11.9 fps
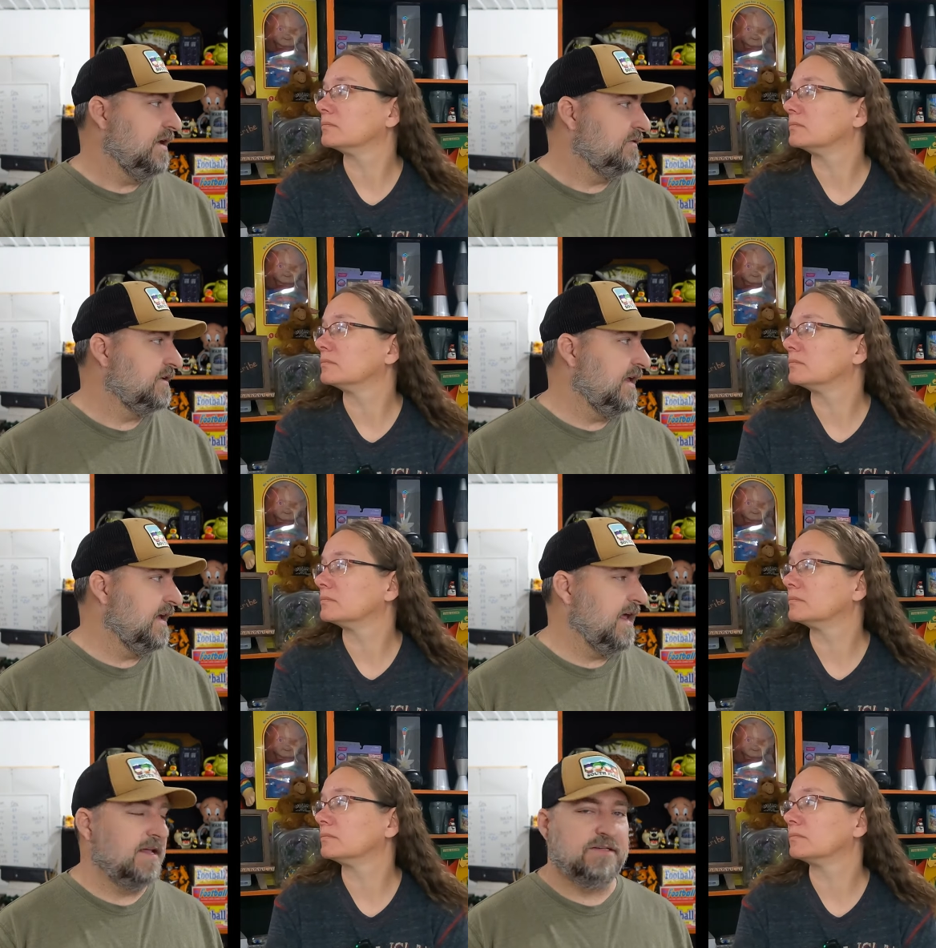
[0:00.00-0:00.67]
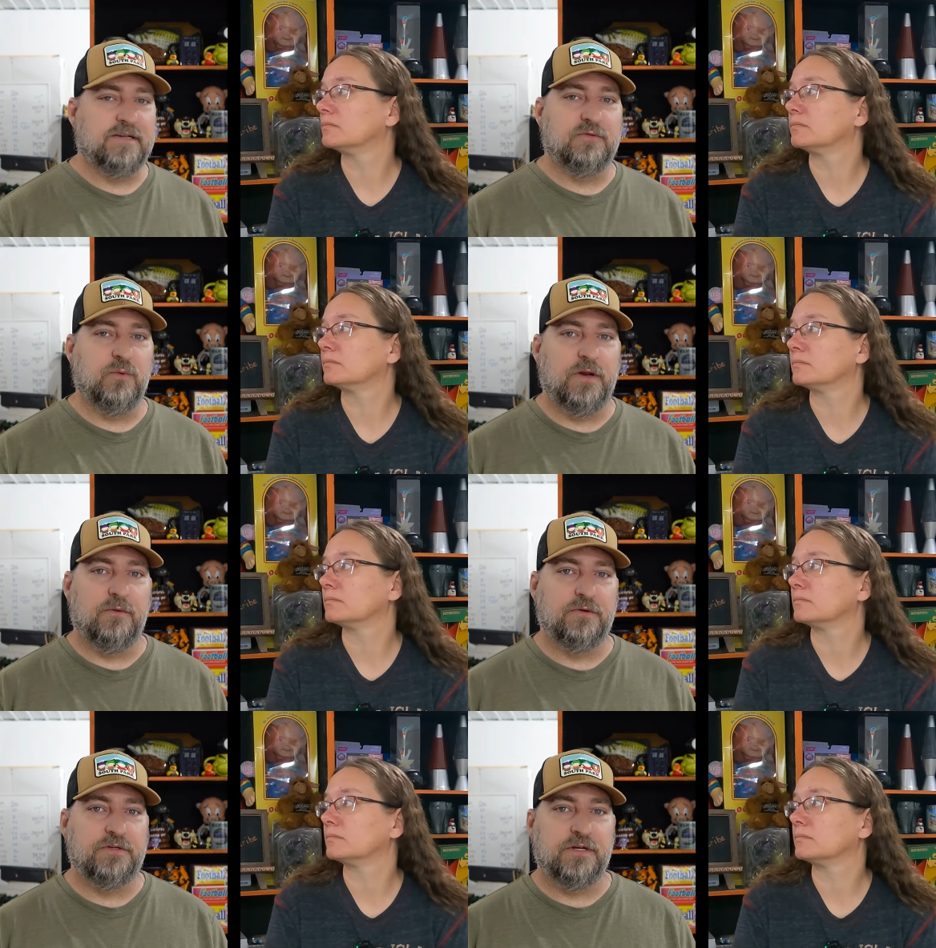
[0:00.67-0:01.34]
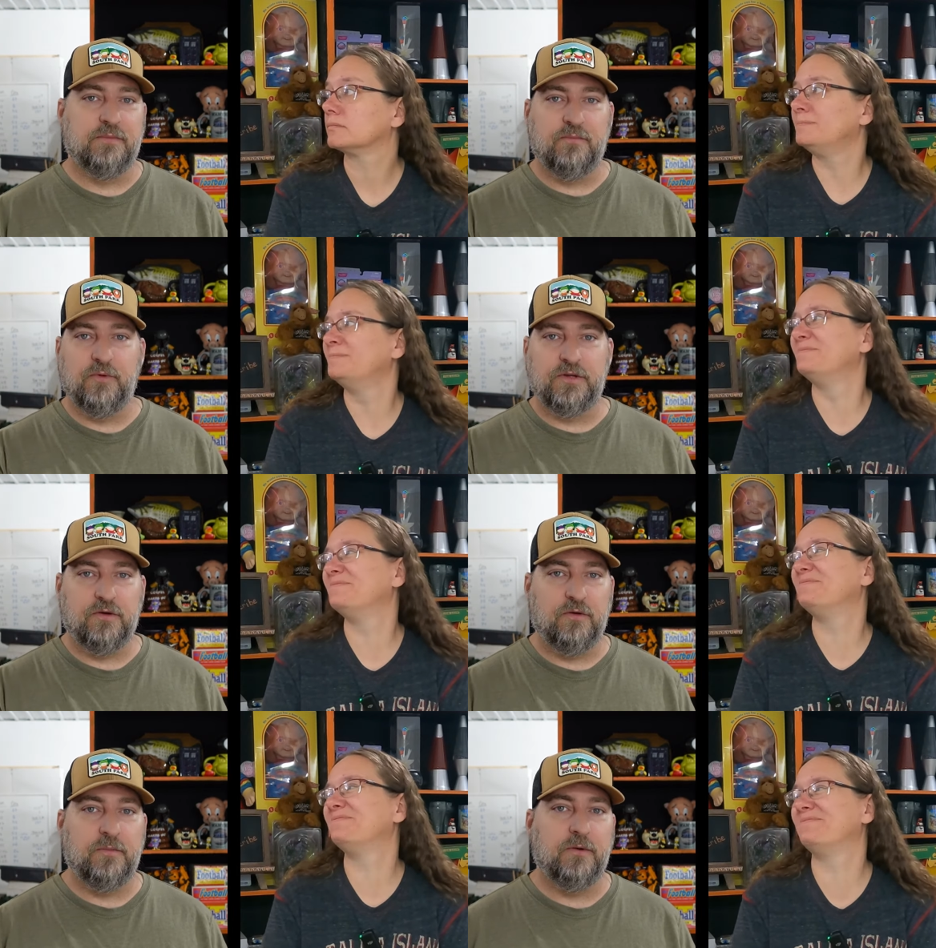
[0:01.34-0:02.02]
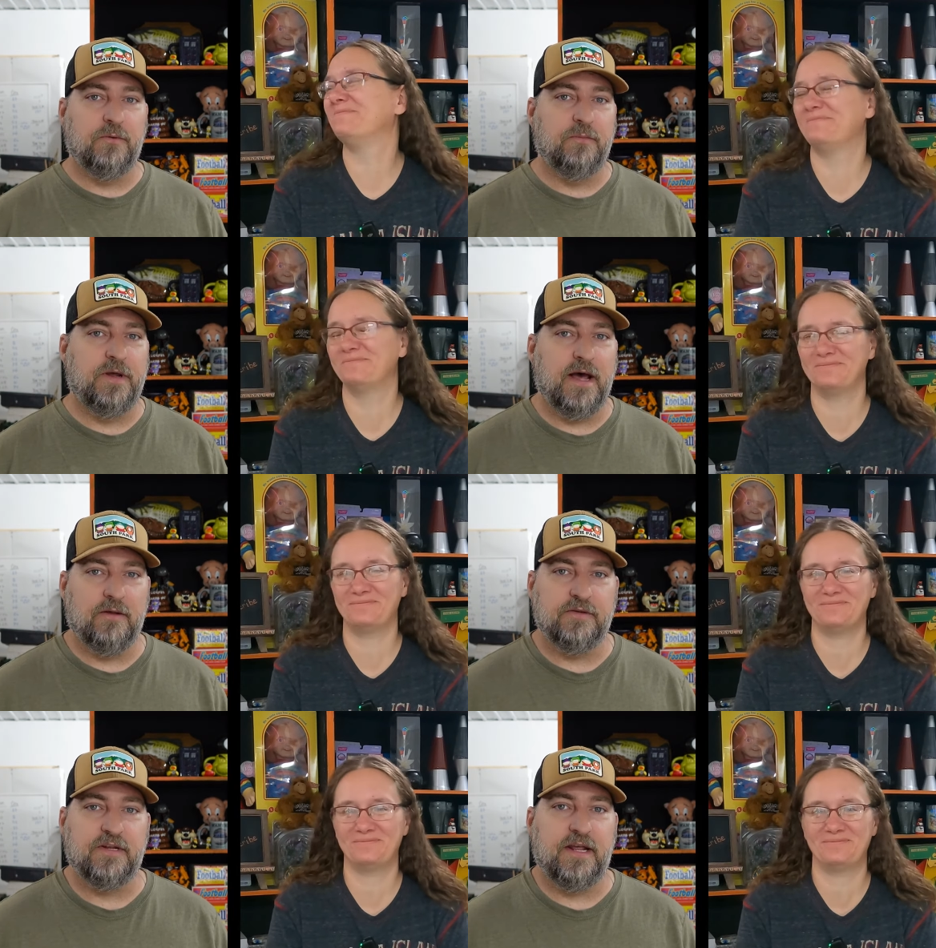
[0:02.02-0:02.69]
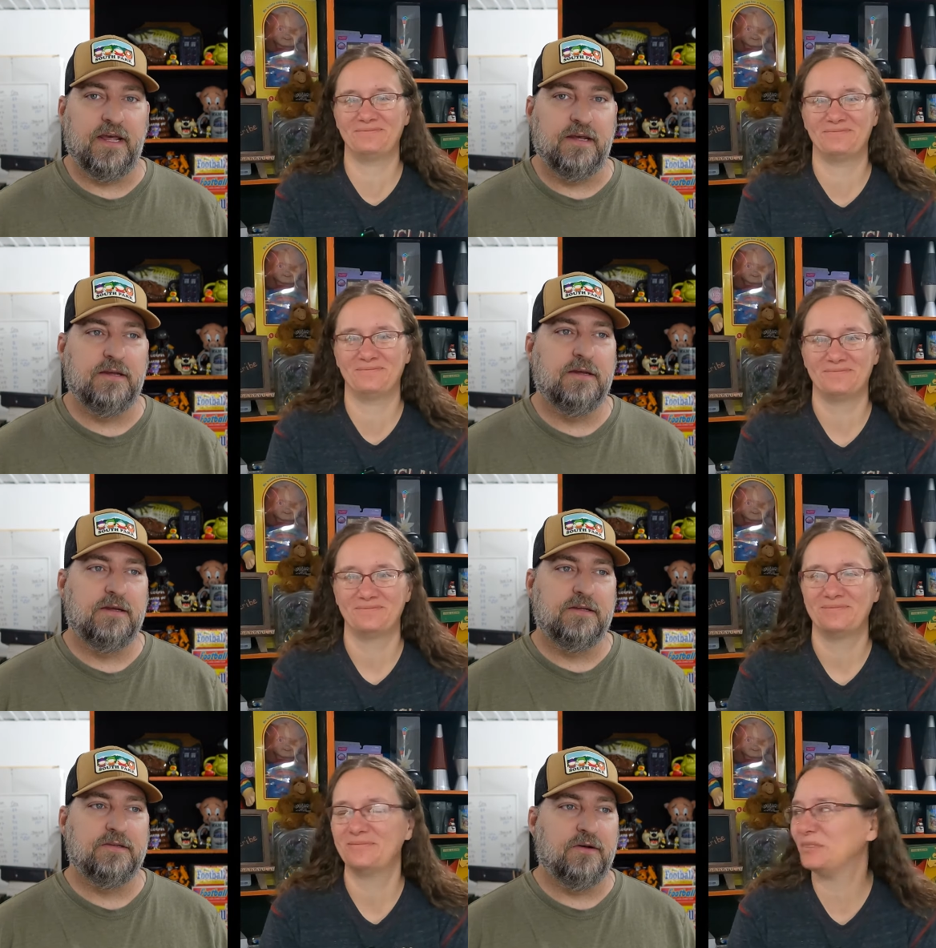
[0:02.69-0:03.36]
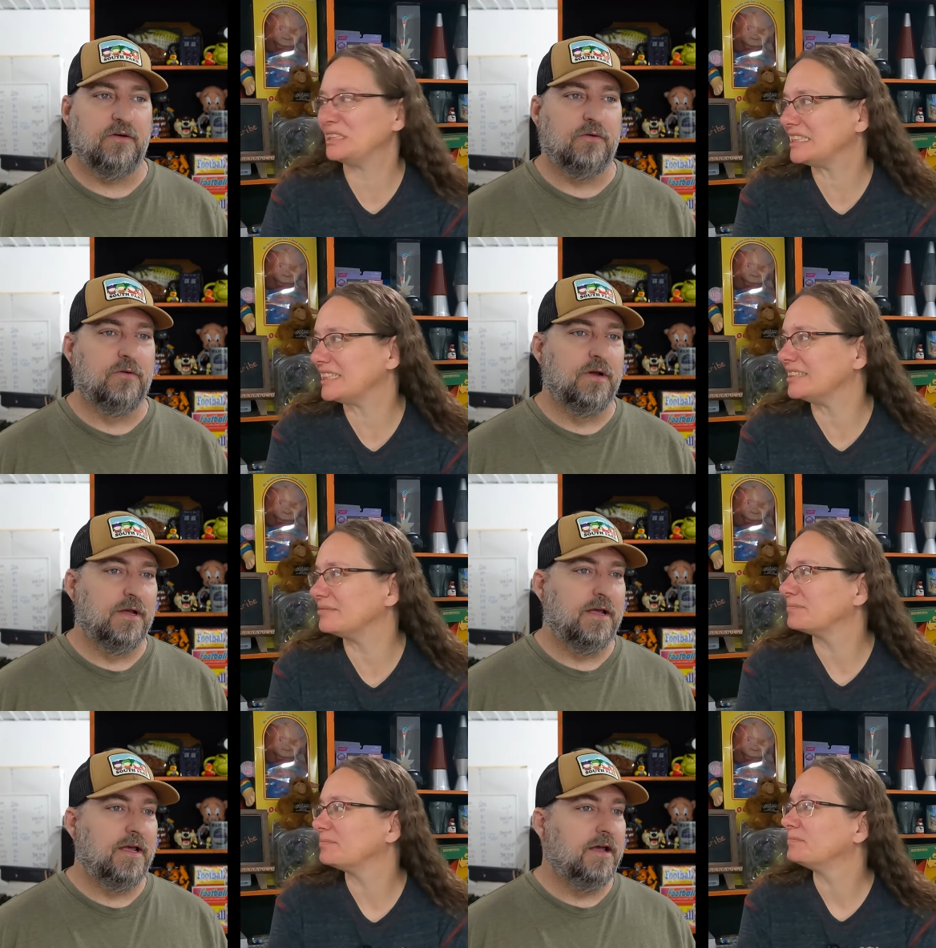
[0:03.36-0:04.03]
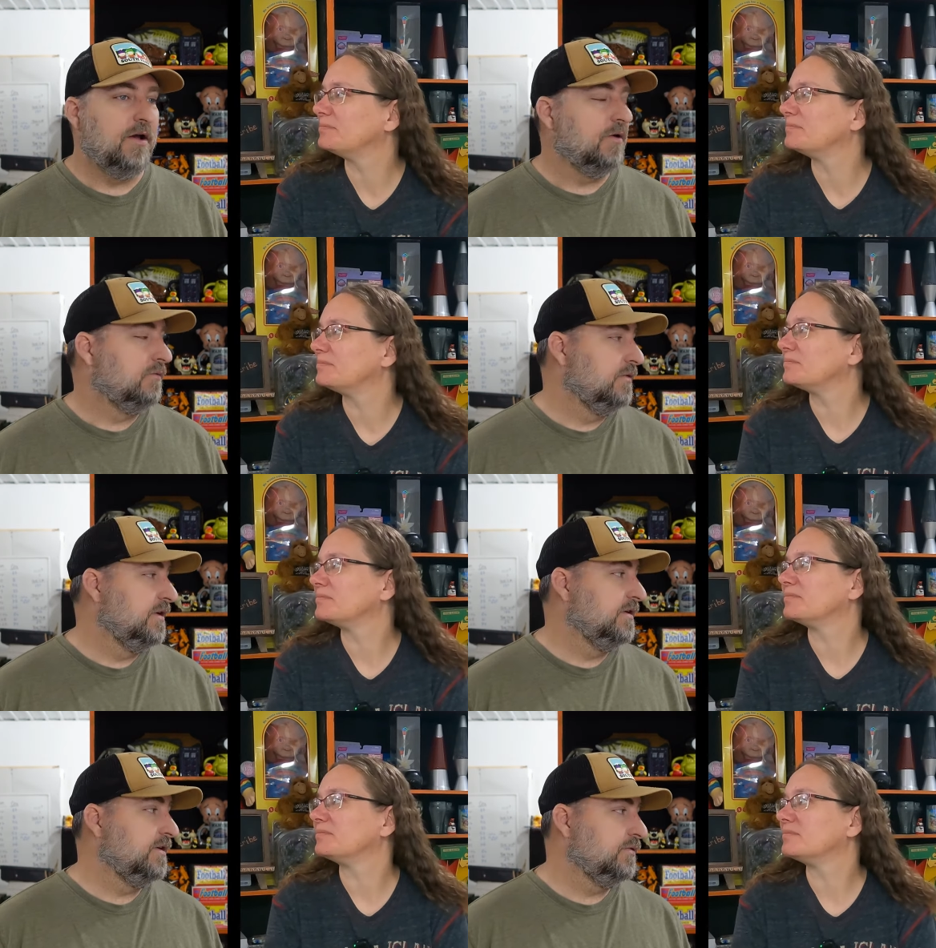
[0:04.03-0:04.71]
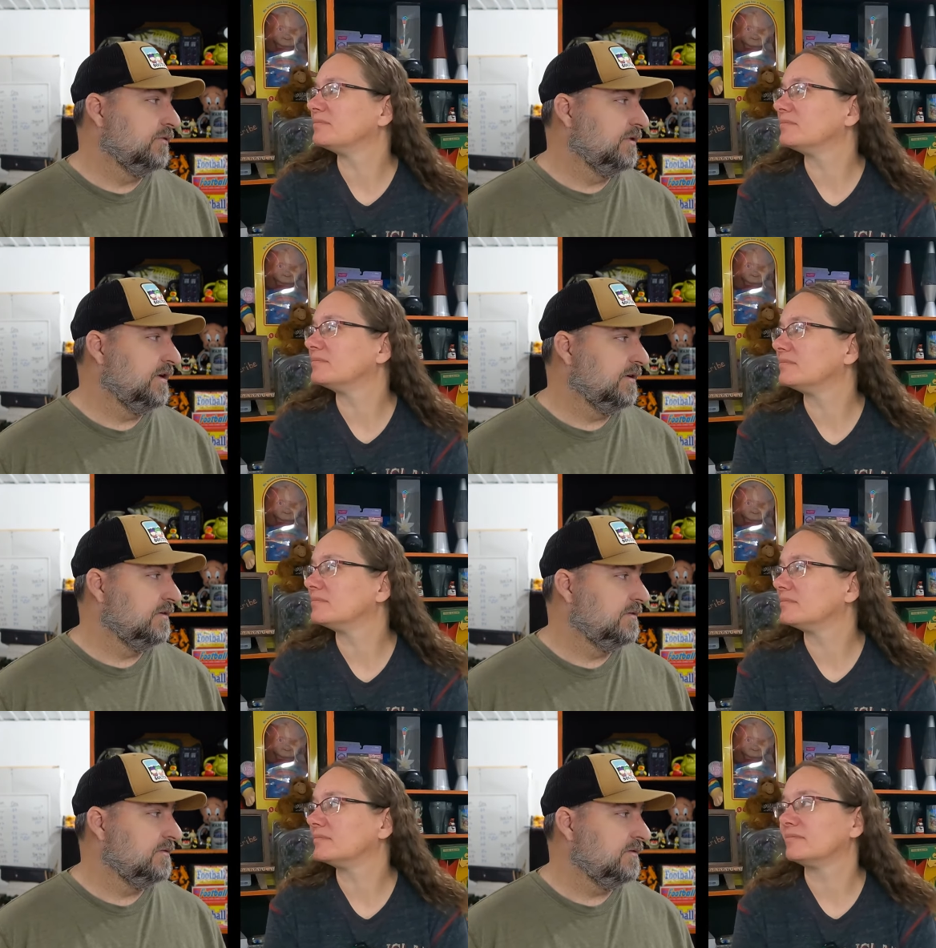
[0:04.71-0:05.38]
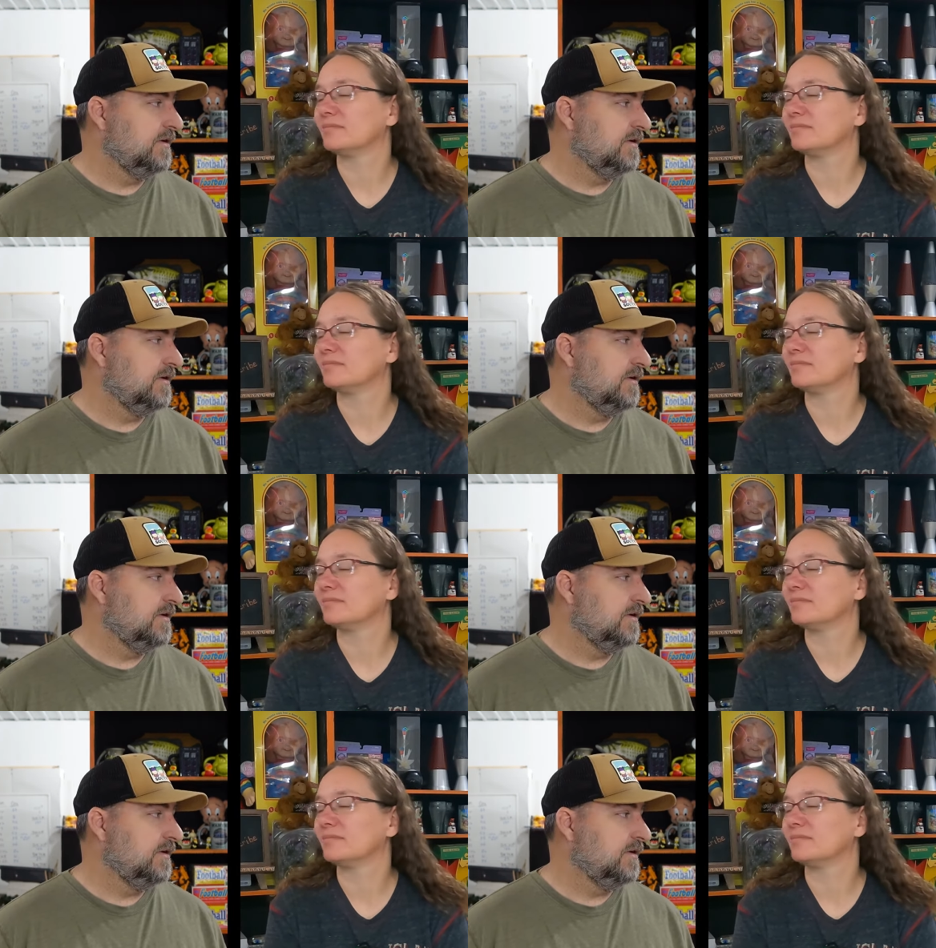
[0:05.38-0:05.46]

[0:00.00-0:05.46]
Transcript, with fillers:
Speaker 1: out today and asked us when it would ship. We told him it would be out today. So, really cool deal.